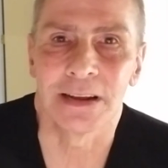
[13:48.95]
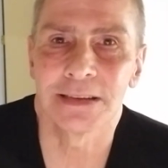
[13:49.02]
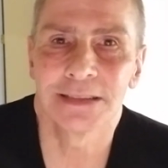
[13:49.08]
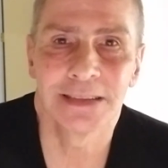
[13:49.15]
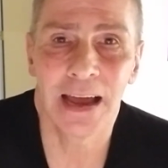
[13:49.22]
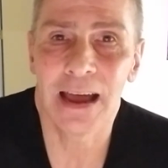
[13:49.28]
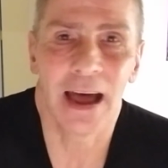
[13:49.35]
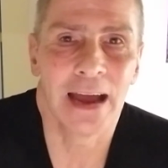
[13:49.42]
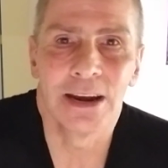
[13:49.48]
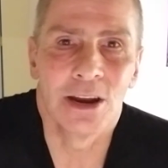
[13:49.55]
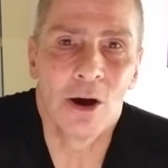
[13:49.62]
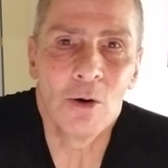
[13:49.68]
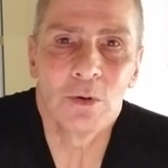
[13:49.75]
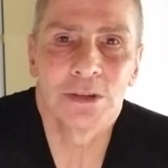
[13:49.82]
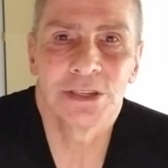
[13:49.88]
It's not, I
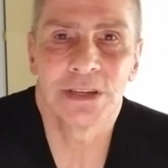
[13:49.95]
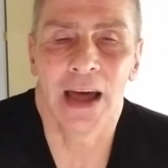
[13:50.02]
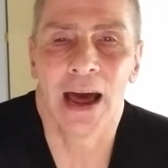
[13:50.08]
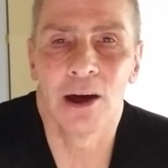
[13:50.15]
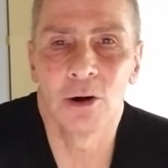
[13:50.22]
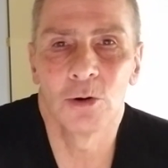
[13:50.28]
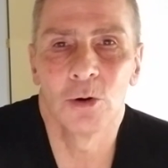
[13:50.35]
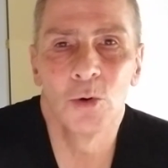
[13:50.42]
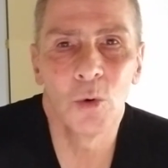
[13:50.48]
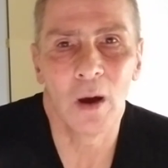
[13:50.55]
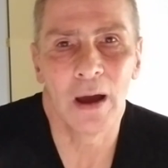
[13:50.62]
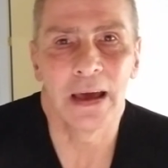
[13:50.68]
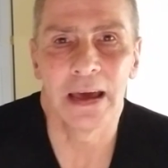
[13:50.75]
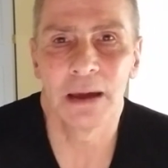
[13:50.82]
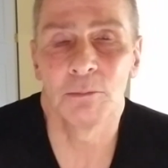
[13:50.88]
know it's not who
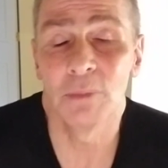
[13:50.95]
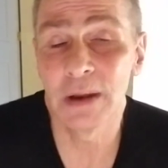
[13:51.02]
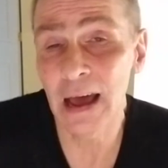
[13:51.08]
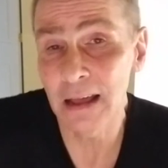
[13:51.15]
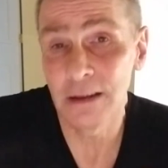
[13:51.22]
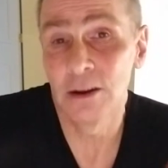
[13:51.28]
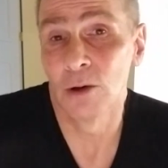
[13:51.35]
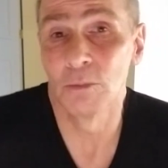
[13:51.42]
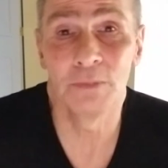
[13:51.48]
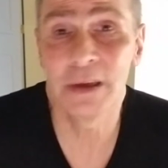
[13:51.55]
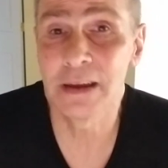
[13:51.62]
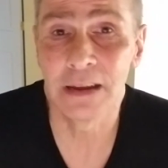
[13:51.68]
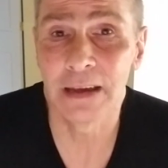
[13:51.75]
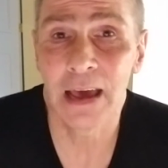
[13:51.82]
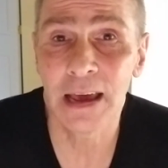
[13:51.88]
I am. Not,
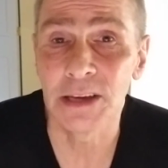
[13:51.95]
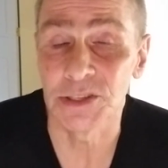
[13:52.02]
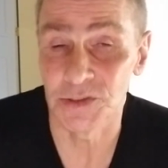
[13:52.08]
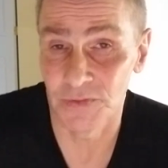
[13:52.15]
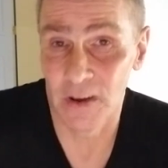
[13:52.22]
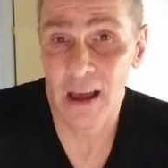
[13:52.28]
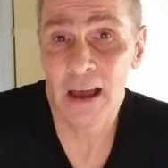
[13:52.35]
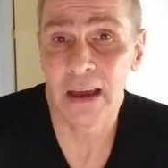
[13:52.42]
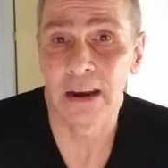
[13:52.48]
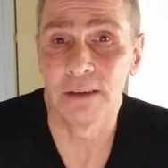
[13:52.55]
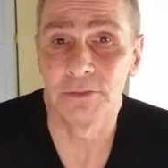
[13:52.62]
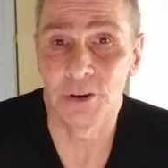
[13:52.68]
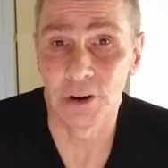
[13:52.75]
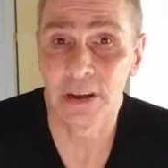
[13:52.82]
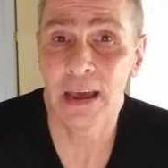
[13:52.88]
being gay is fine
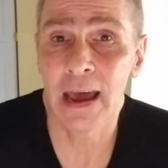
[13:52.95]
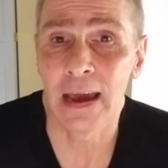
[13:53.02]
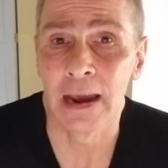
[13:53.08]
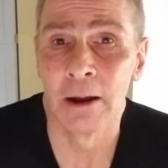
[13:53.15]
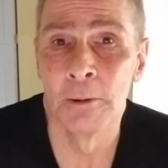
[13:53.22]
if you're gay.